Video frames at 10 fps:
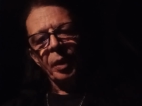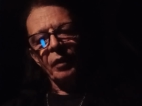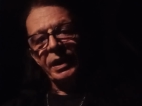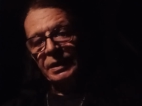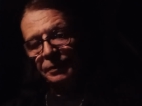
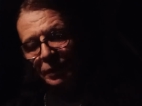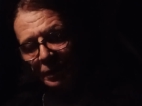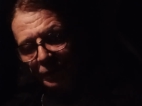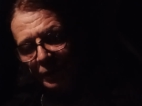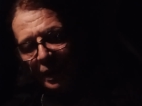waiting for a
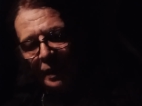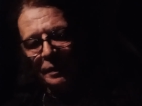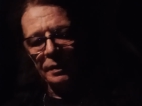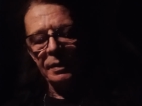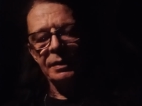
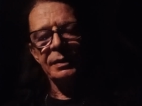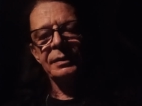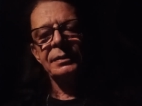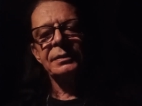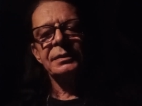friend
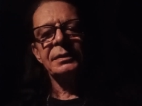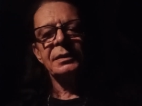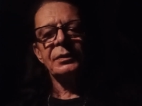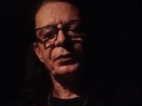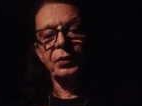
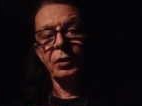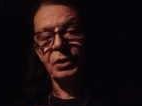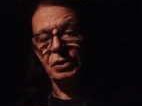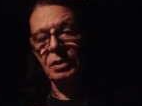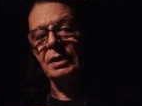
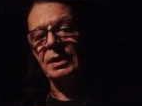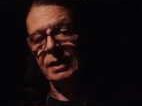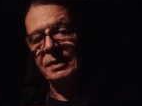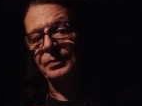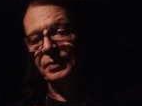Fortunately,
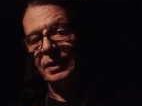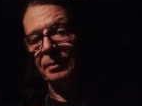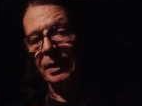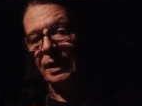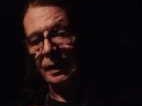it's a
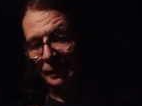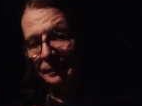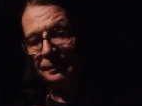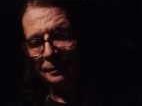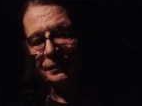female
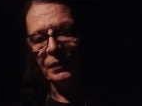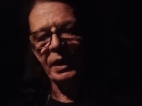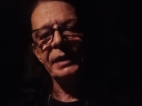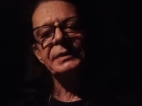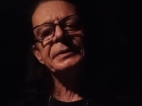
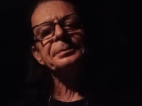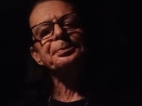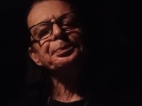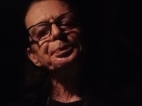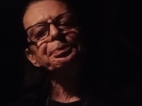friend.
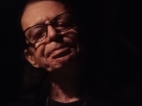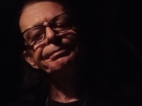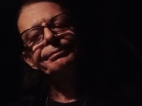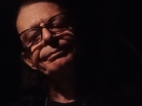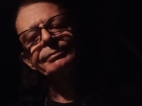
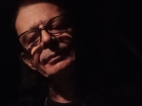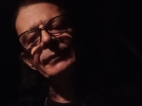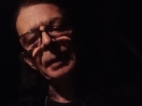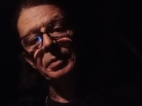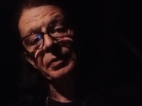
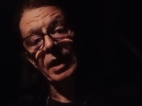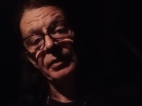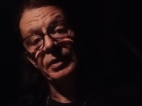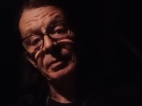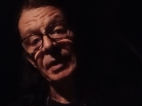I prefer
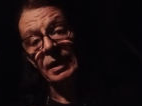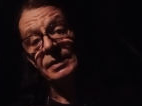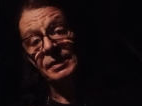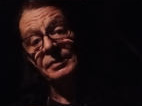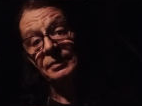
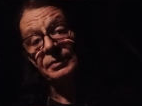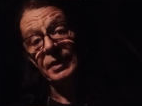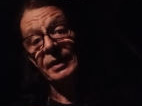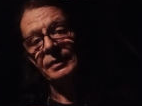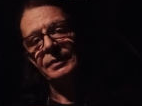females
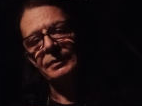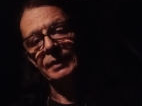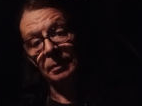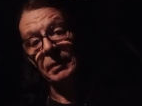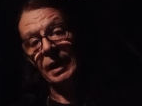friend
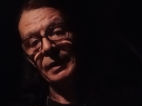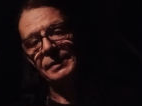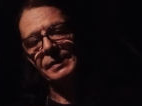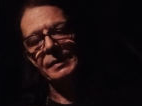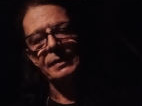than
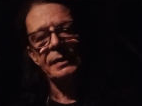males.